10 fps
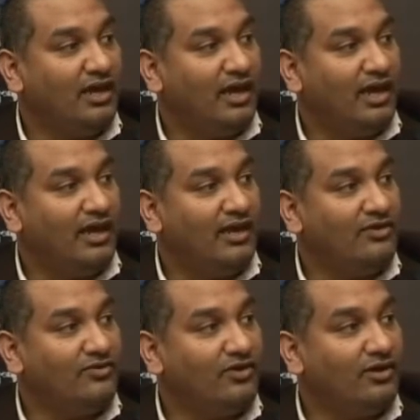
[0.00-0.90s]
and
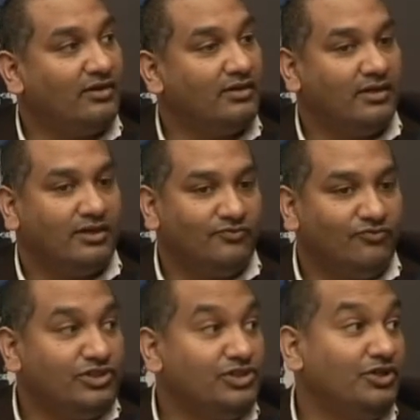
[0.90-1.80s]

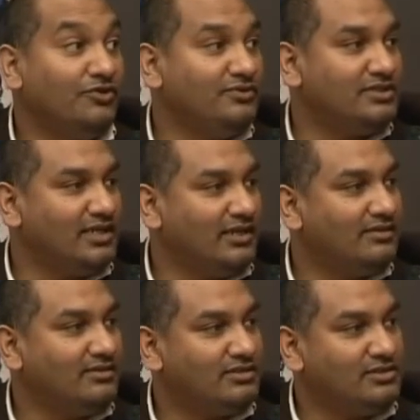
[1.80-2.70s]
reduced it
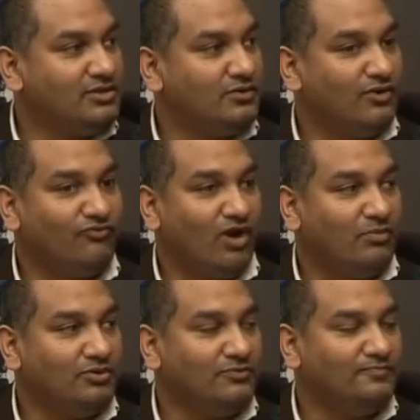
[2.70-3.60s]
to a
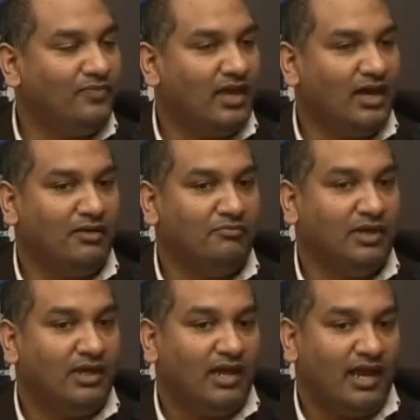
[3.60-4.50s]
rubble,
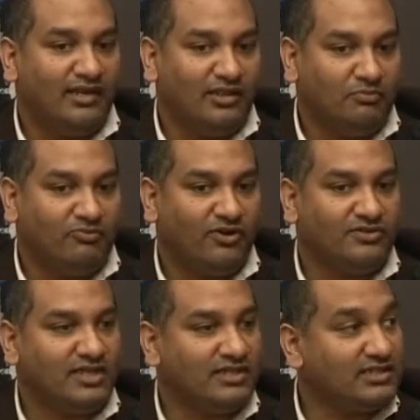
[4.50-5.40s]
and in the
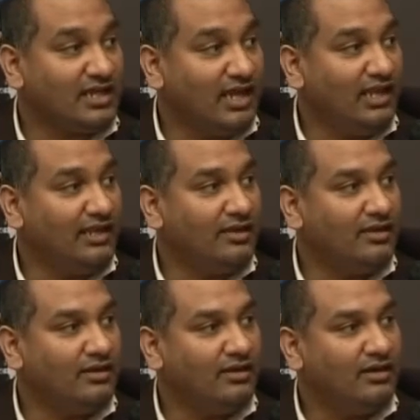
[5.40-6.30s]
process killing,
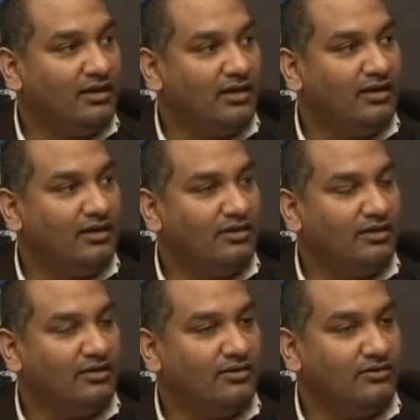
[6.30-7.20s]

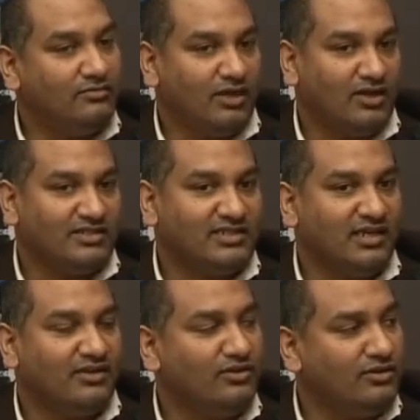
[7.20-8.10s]
like I said,
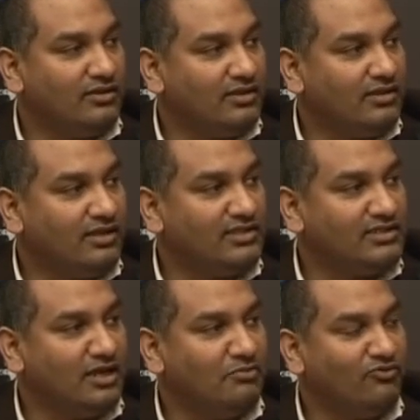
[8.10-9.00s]
this
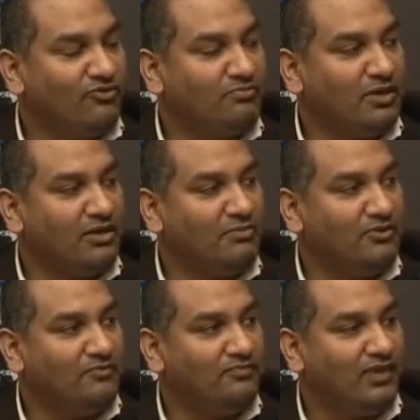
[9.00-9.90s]
number of people.
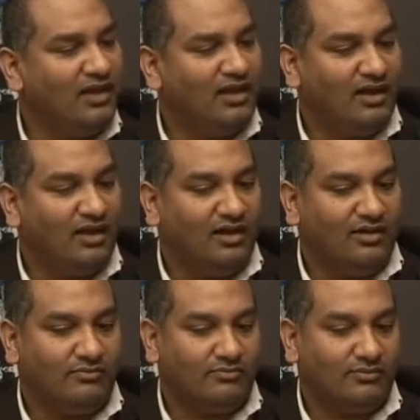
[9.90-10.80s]

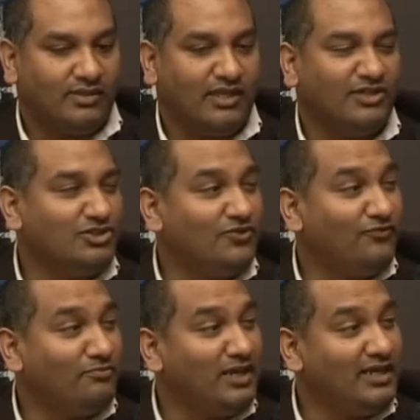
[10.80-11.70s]
The issue for
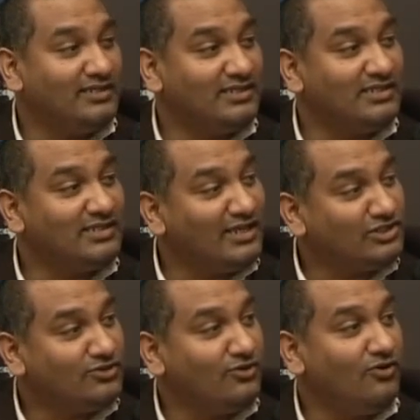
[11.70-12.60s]
me is that's
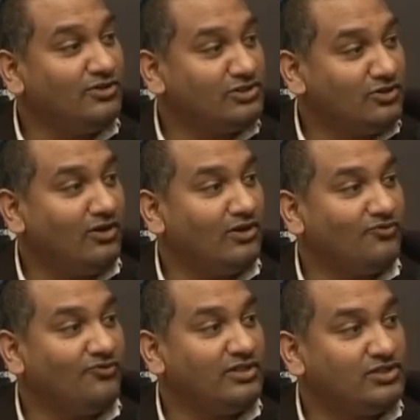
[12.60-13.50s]
not a
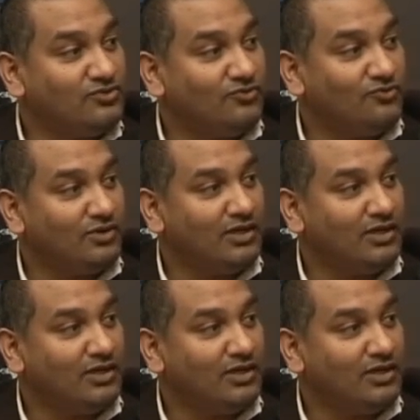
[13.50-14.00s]
solitary story.